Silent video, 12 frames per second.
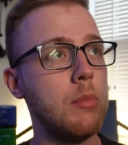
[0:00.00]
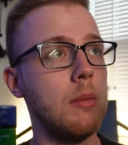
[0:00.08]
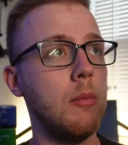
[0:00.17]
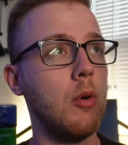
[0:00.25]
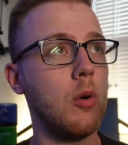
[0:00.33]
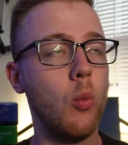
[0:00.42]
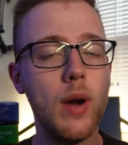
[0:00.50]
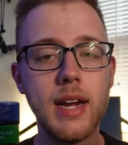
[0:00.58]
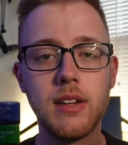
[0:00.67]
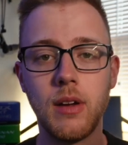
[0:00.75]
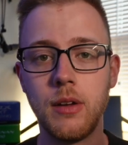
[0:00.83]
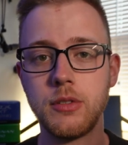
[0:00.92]
but more
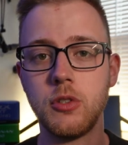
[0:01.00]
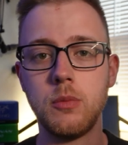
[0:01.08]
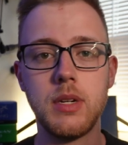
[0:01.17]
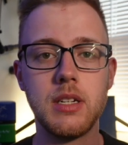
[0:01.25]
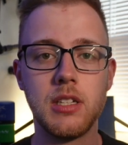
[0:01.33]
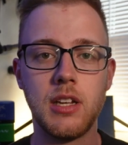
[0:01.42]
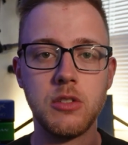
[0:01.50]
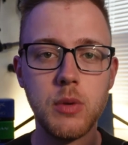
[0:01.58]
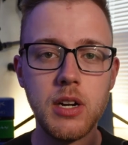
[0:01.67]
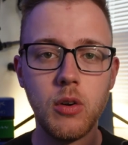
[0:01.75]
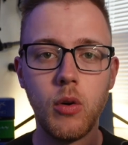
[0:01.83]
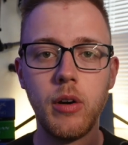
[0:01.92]
weight also means less
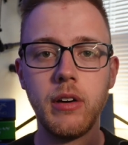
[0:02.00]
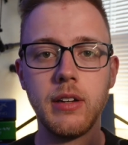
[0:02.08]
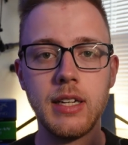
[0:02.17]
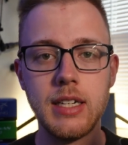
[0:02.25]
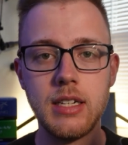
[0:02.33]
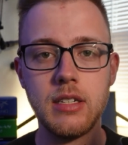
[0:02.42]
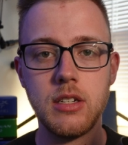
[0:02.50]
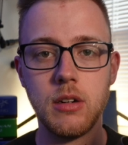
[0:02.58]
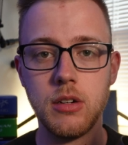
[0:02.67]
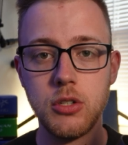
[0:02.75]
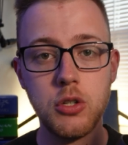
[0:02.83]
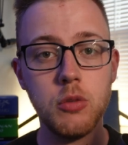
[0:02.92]
recoil and
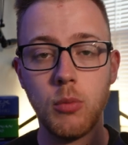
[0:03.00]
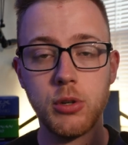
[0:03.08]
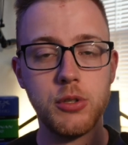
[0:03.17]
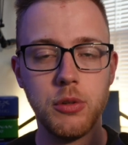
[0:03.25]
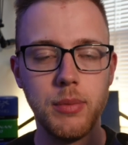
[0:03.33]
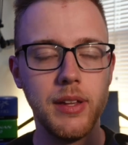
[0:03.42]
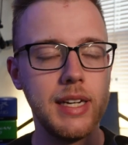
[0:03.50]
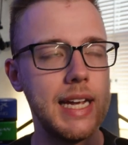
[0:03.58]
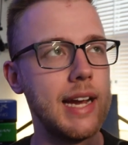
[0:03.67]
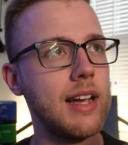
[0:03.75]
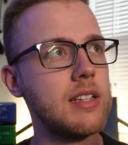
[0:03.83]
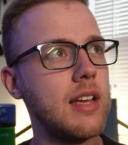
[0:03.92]
easier to shoot, more
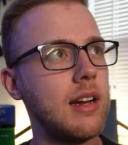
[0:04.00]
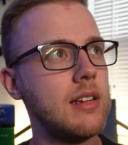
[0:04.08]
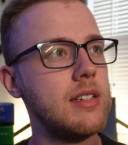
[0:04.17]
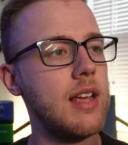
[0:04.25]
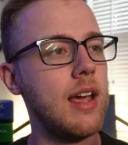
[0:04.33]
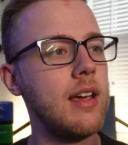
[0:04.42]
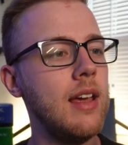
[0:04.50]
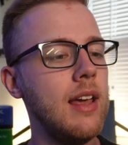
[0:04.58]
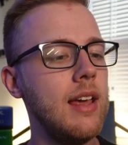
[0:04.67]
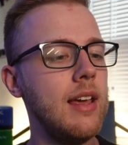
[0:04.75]
shootability, I guess I could say.